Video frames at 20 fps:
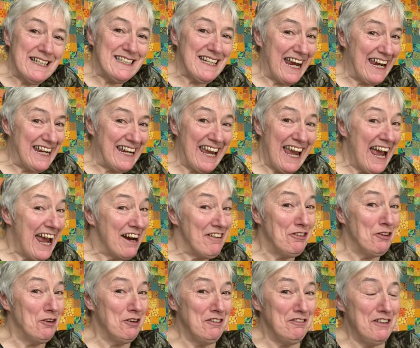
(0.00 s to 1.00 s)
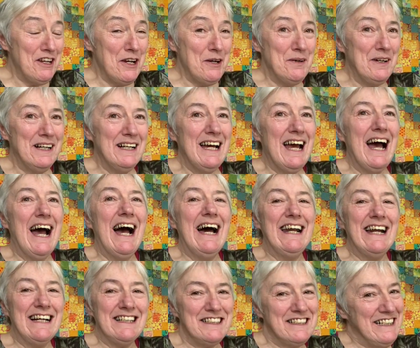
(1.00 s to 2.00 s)
Take care, all of you,
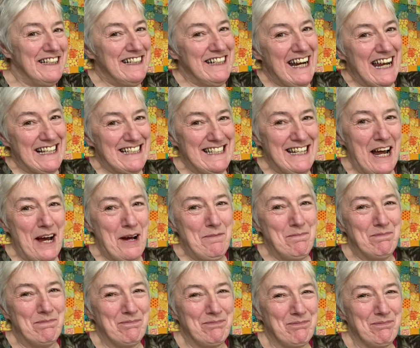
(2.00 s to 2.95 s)
and I'll see you next time.